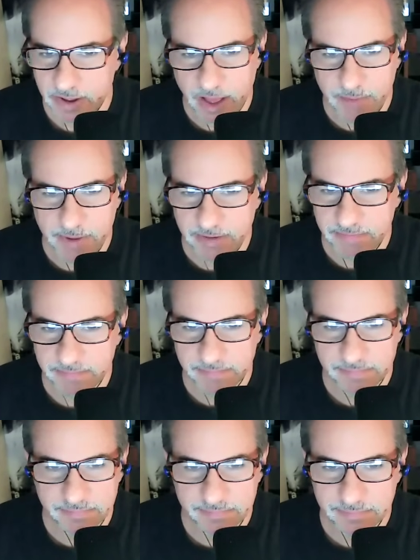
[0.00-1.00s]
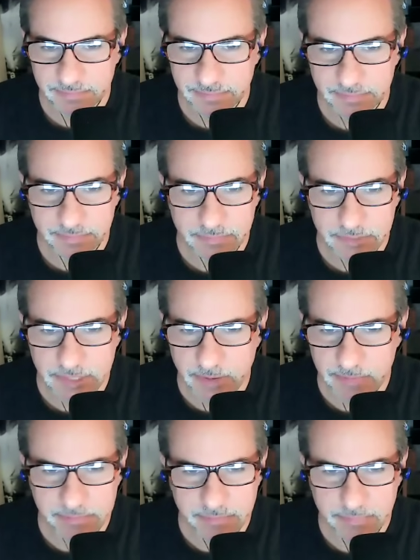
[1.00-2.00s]
I mean,
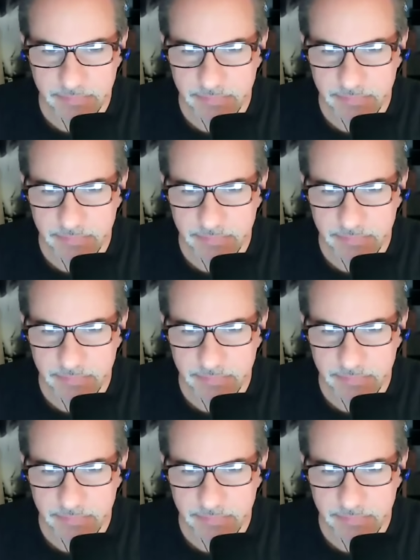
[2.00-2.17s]
some